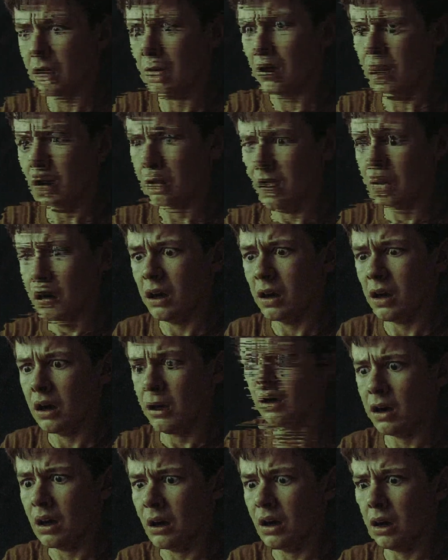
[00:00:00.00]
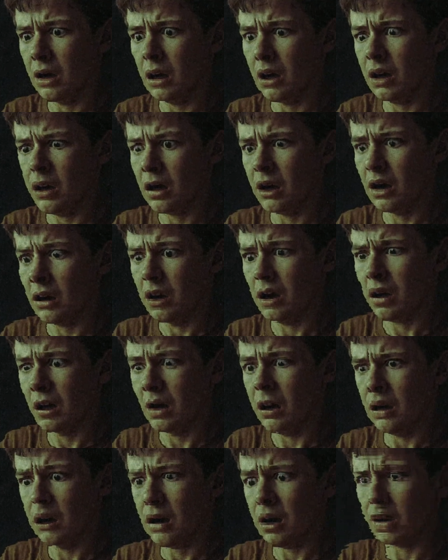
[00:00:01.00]
Part 4. The
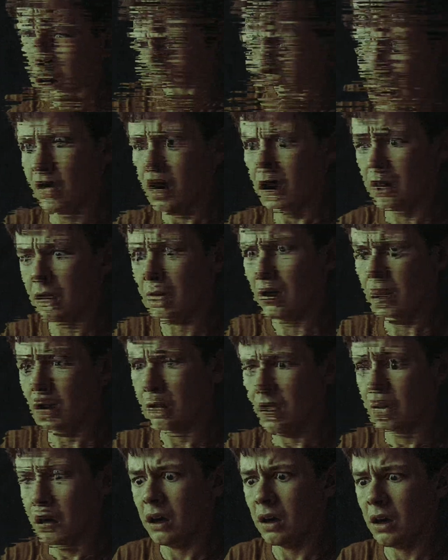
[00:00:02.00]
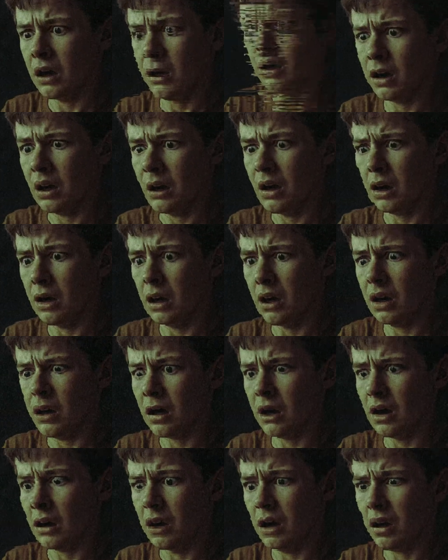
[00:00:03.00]
one never photographed. Marion
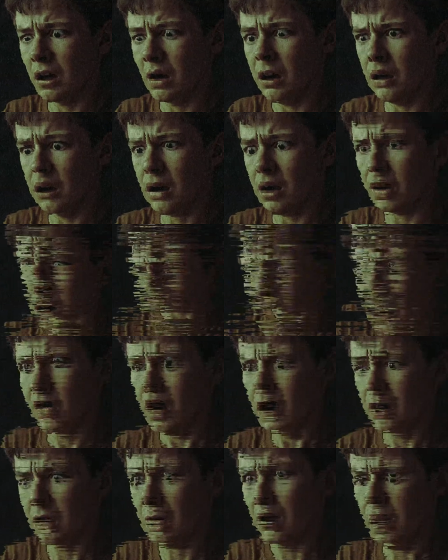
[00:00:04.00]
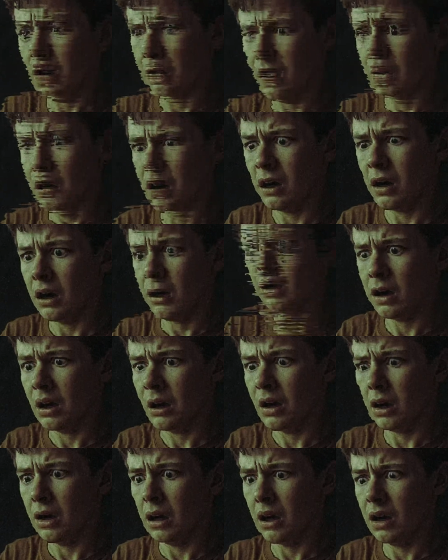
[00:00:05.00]
climbed to the attic's highest level,
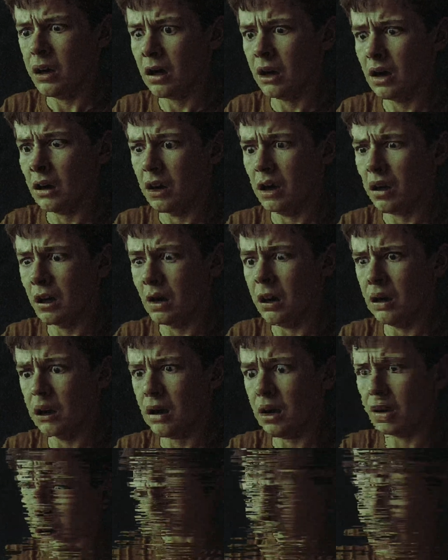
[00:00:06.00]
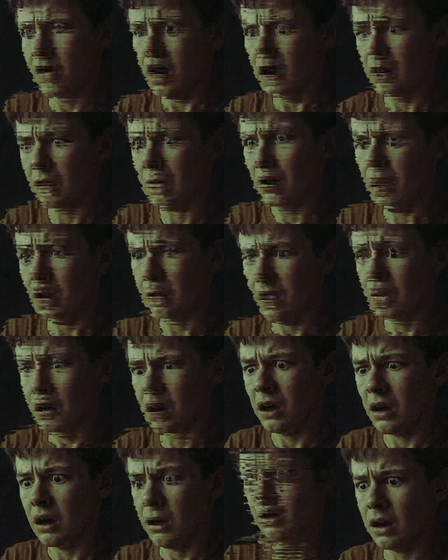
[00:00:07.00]
where an old camera had sat
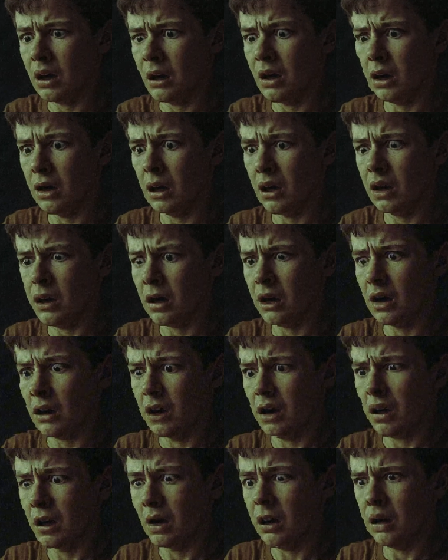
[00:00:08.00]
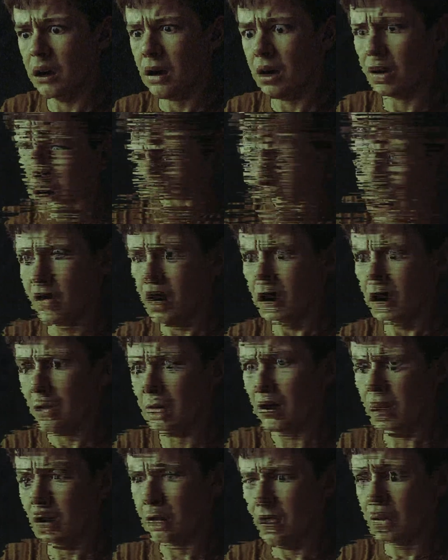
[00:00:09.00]
untouched for decades.
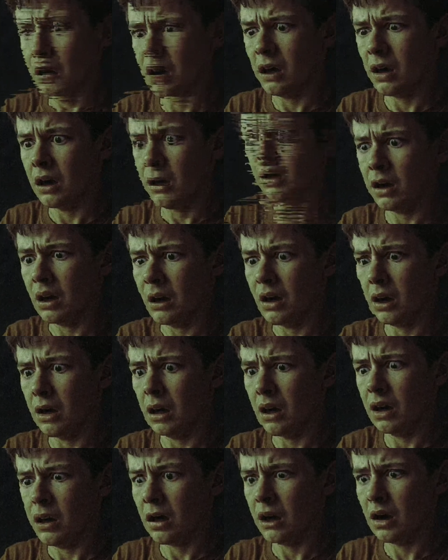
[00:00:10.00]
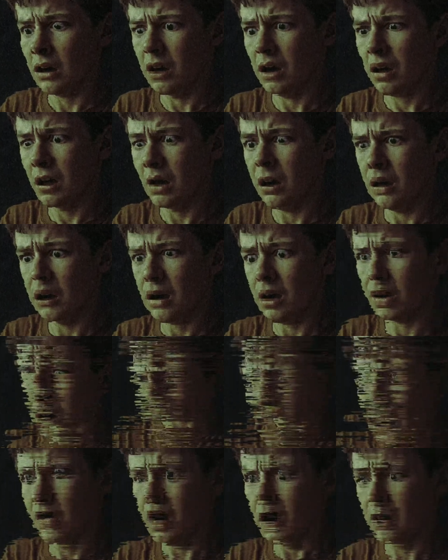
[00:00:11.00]
She knew the rule, the
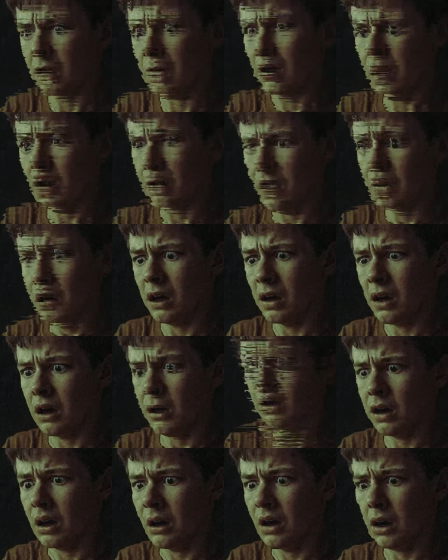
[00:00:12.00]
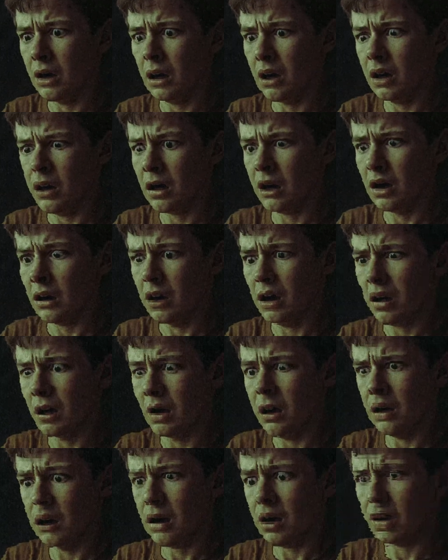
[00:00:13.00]
unphotographed remember, the photographed
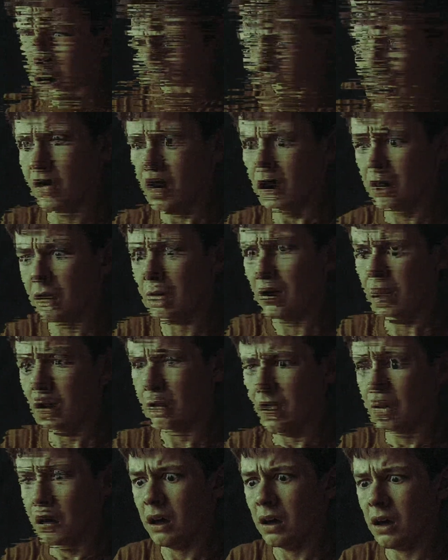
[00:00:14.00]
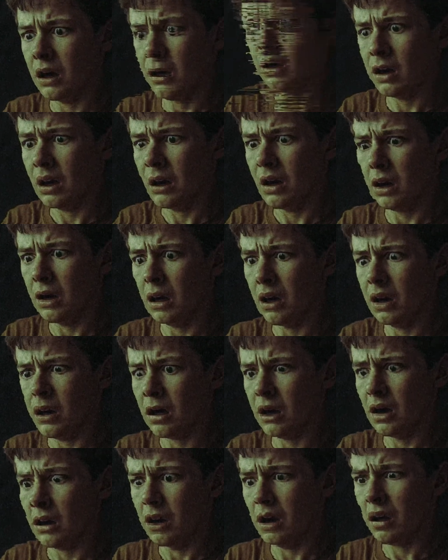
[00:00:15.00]
fade, the faded
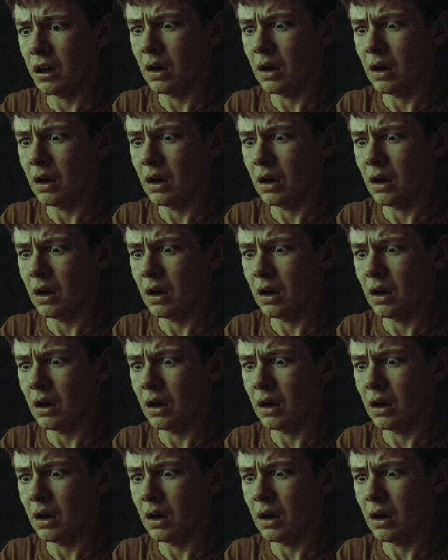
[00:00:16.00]
become